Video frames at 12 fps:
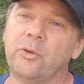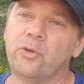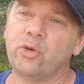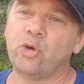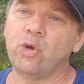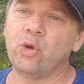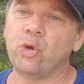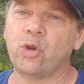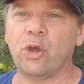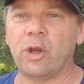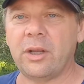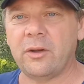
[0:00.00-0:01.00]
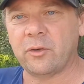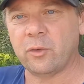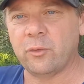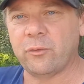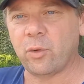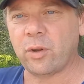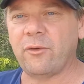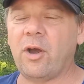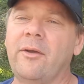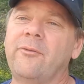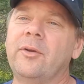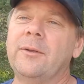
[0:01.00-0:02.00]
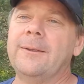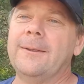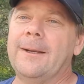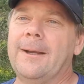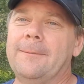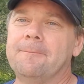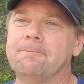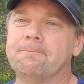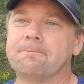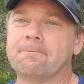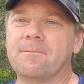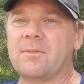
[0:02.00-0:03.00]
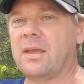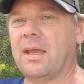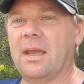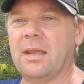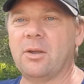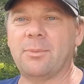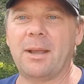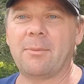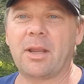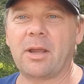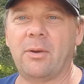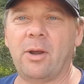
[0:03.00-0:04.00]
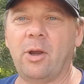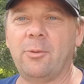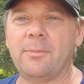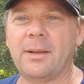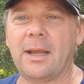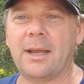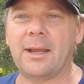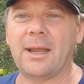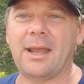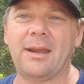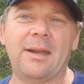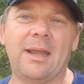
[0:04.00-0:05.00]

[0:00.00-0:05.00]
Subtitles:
2:30, 2:45, and you'll be able to go home and